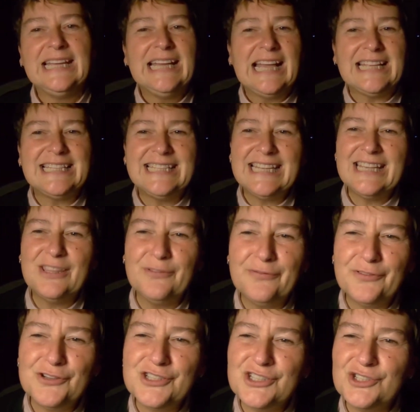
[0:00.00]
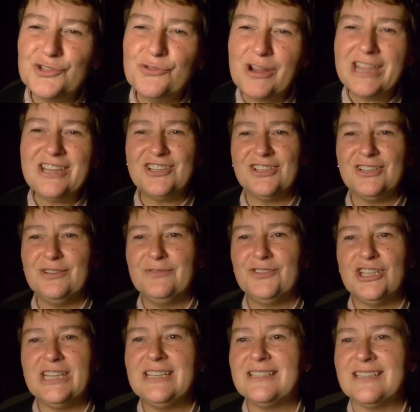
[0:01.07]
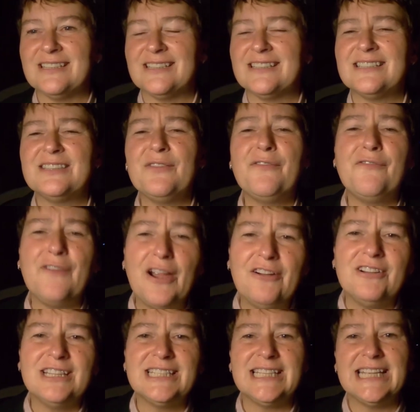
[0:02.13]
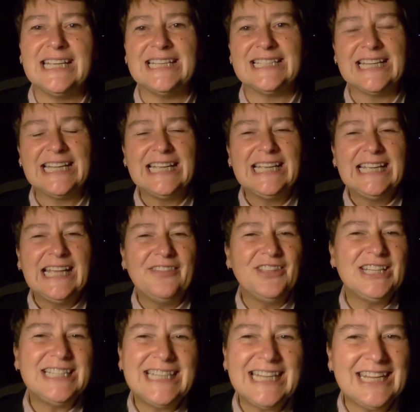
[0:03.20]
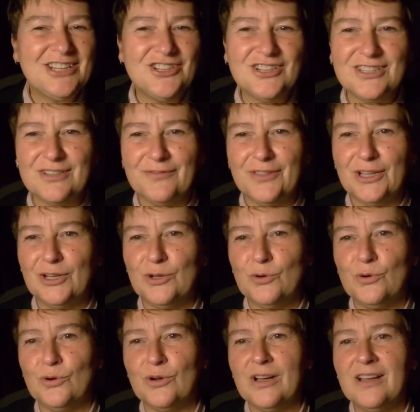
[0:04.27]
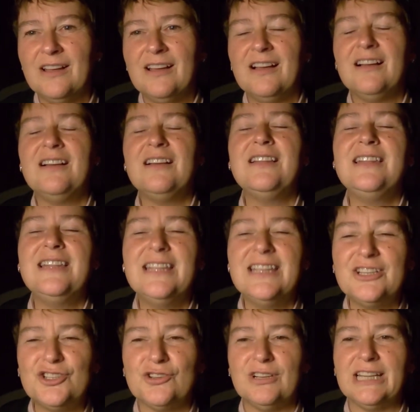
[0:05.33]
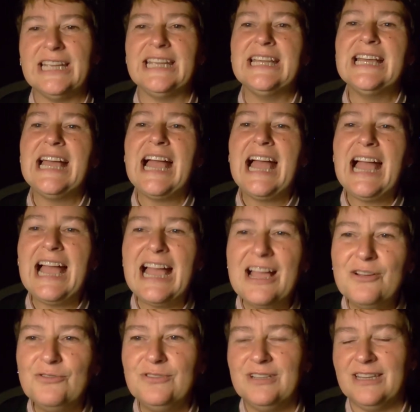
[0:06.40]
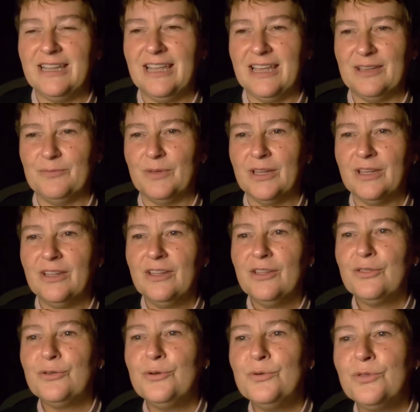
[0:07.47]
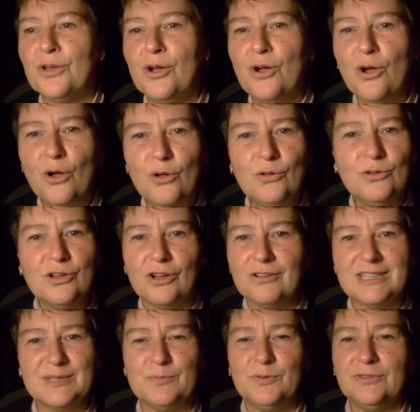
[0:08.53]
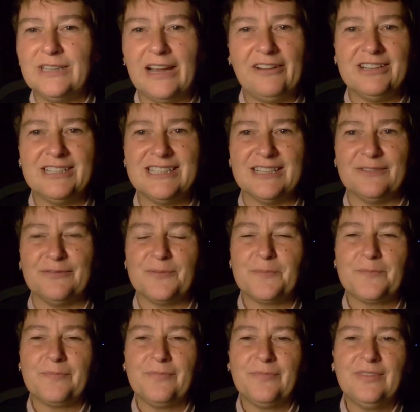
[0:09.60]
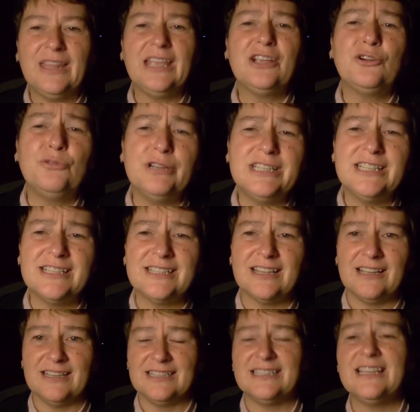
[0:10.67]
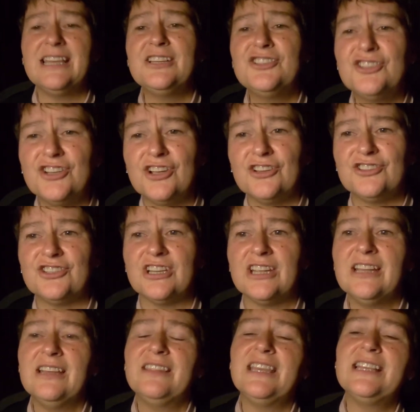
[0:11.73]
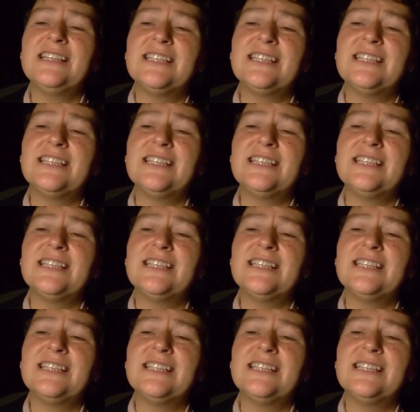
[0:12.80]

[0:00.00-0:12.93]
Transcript: I see the frustration of Jesus as the Pharisees and the teachers of the law are literally hounding him through the whole gospel narrative they criticize, they judge, they